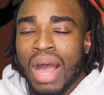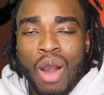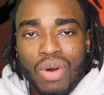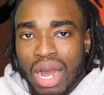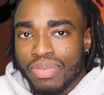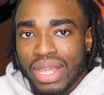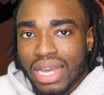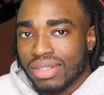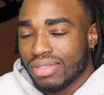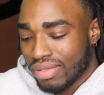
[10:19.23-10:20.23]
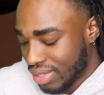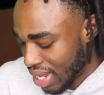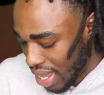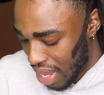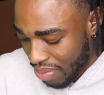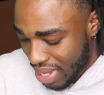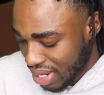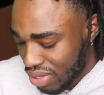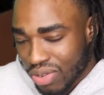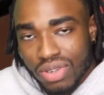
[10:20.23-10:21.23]
I'm not
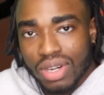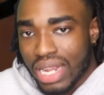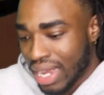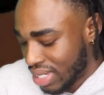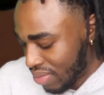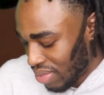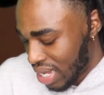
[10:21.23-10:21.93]
doing all that, because